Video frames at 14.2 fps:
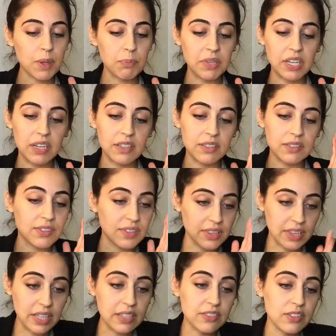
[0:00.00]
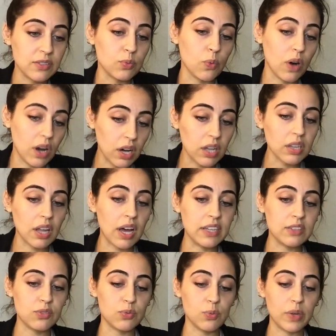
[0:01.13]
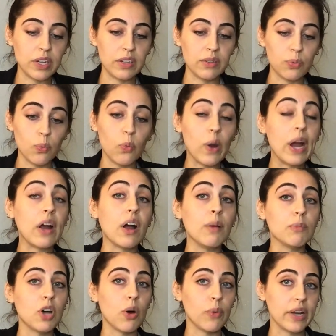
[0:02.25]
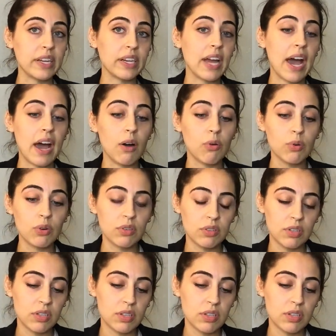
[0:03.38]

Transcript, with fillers: because this is what aligns with where i'm going now